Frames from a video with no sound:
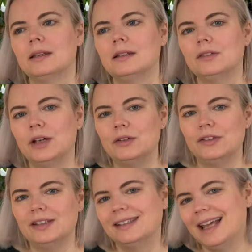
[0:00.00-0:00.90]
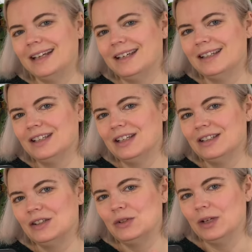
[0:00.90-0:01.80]
So I just scanned it,
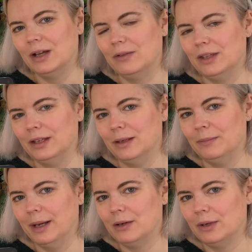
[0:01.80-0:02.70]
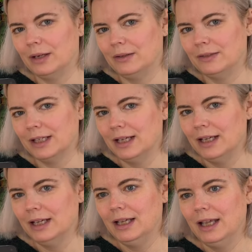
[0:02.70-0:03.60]
took out the background,
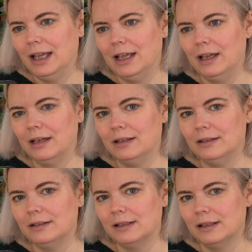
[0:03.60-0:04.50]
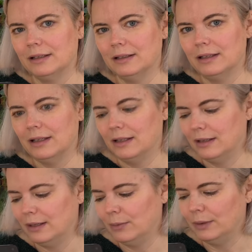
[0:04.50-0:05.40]
and
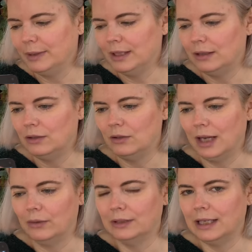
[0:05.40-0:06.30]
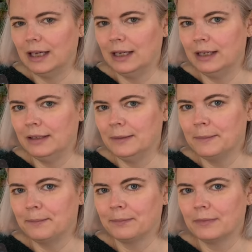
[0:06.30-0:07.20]
there will be a little outline
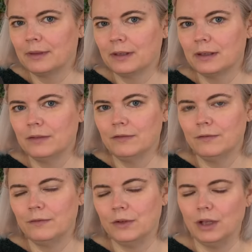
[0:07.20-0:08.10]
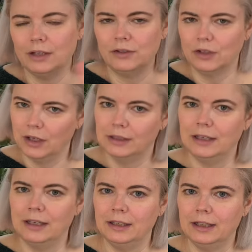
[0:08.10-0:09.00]
as a cut
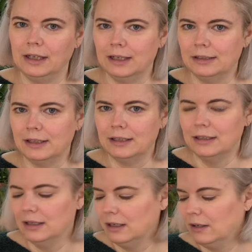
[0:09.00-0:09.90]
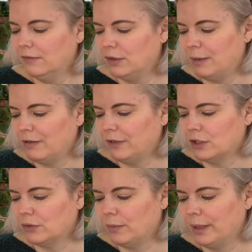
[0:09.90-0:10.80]
line, like I said, for the
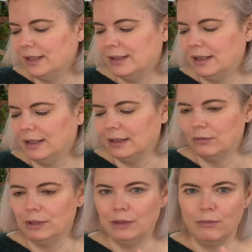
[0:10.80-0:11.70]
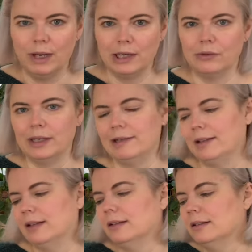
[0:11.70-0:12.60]
manufacturer, but it's not like really wide or
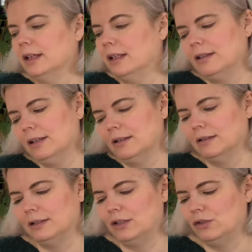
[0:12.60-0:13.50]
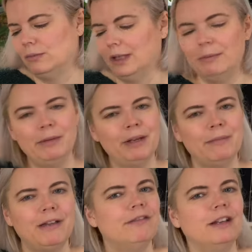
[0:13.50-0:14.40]
anything. And I think that might be
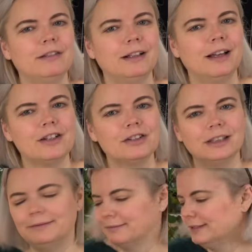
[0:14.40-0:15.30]
my favorite, actually.